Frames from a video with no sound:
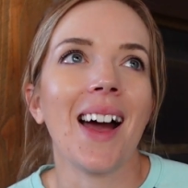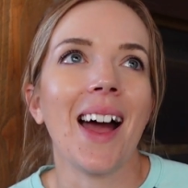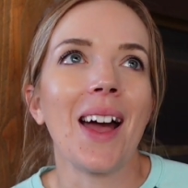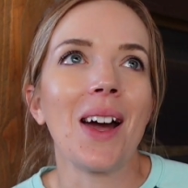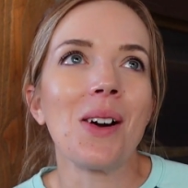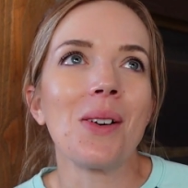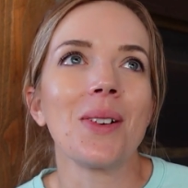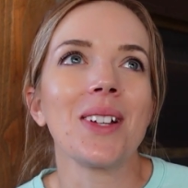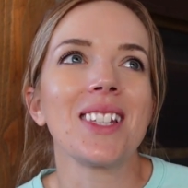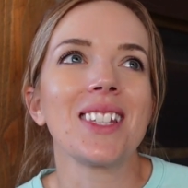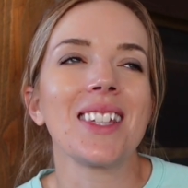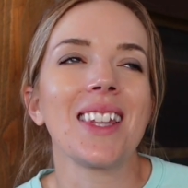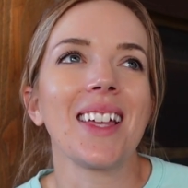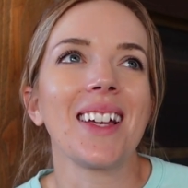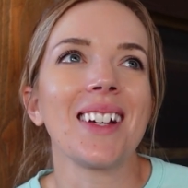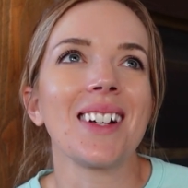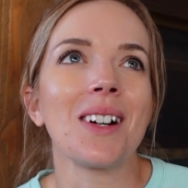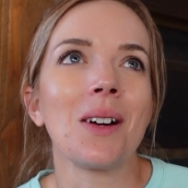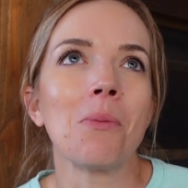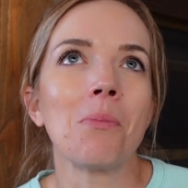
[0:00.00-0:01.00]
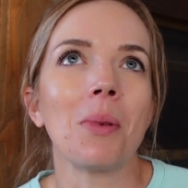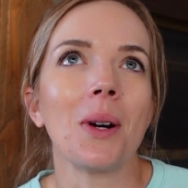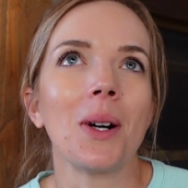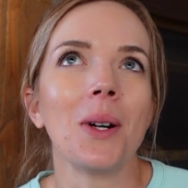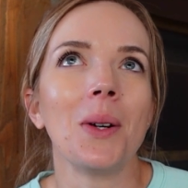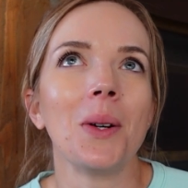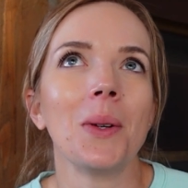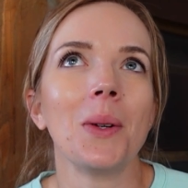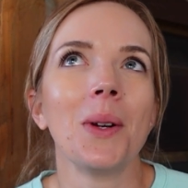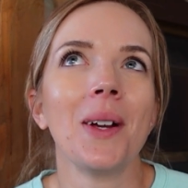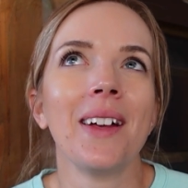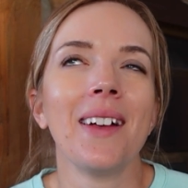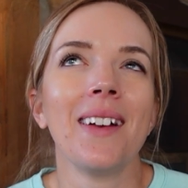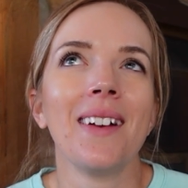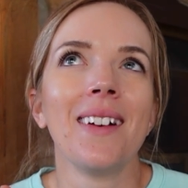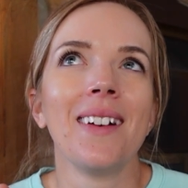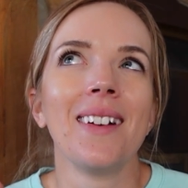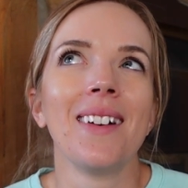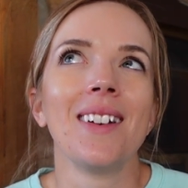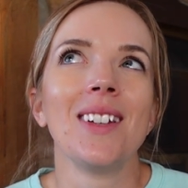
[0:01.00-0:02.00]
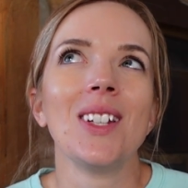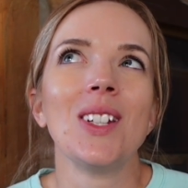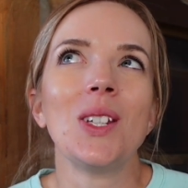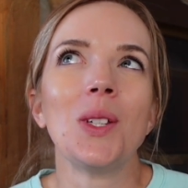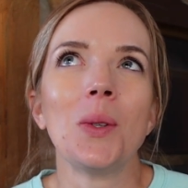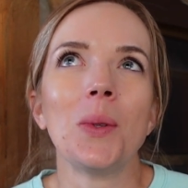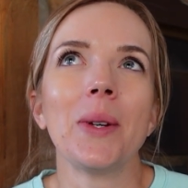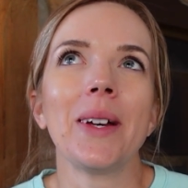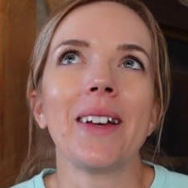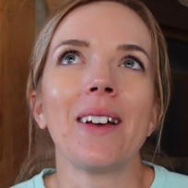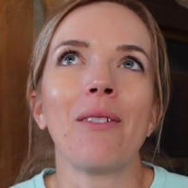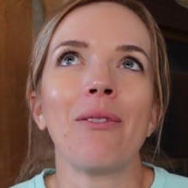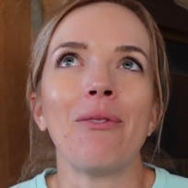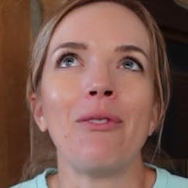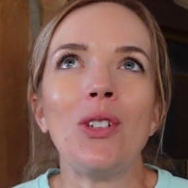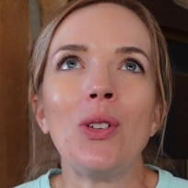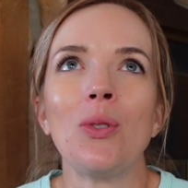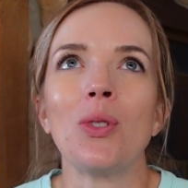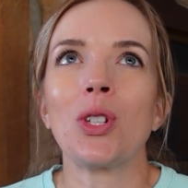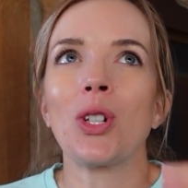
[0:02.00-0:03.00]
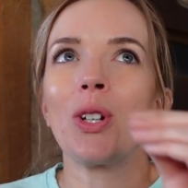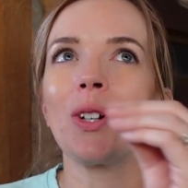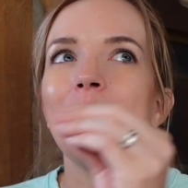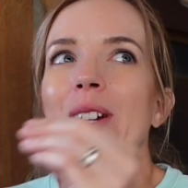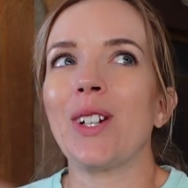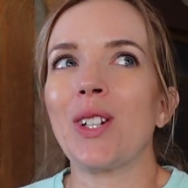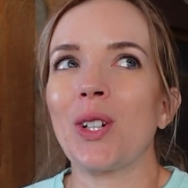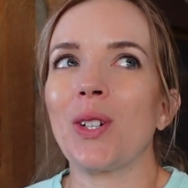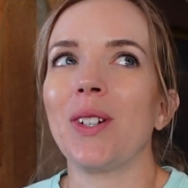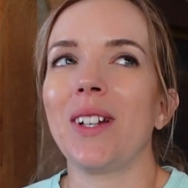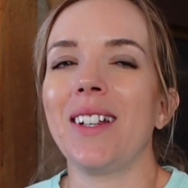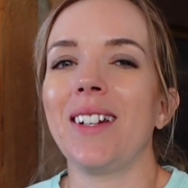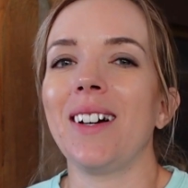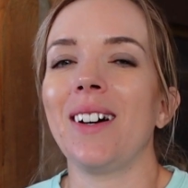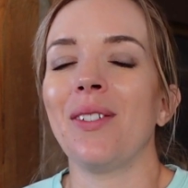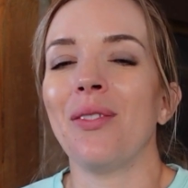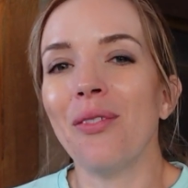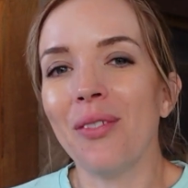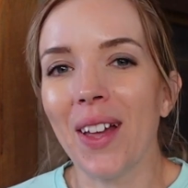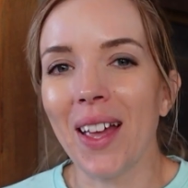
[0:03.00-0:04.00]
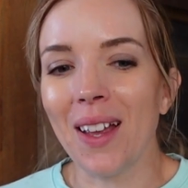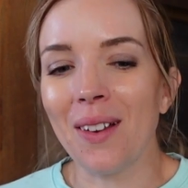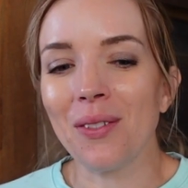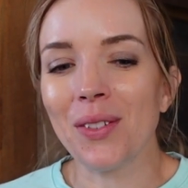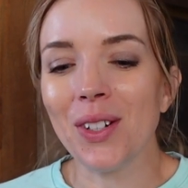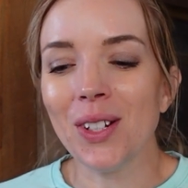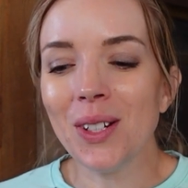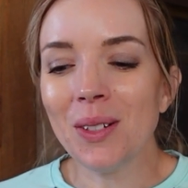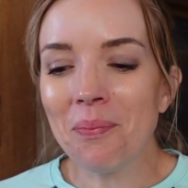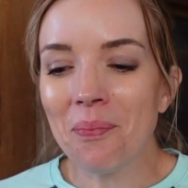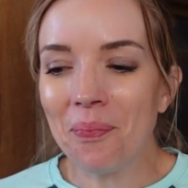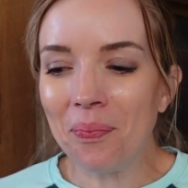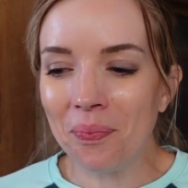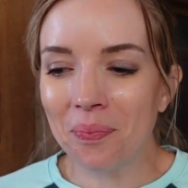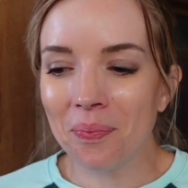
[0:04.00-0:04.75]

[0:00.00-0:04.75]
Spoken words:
I always think about doing future Katrina a favor.